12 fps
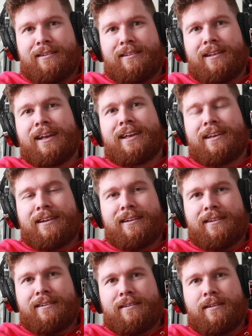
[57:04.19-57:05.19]
Like,
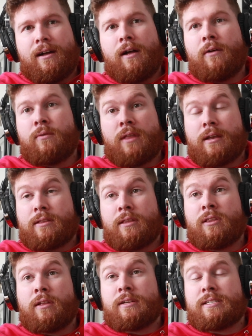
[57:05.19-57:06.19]
uh, like they,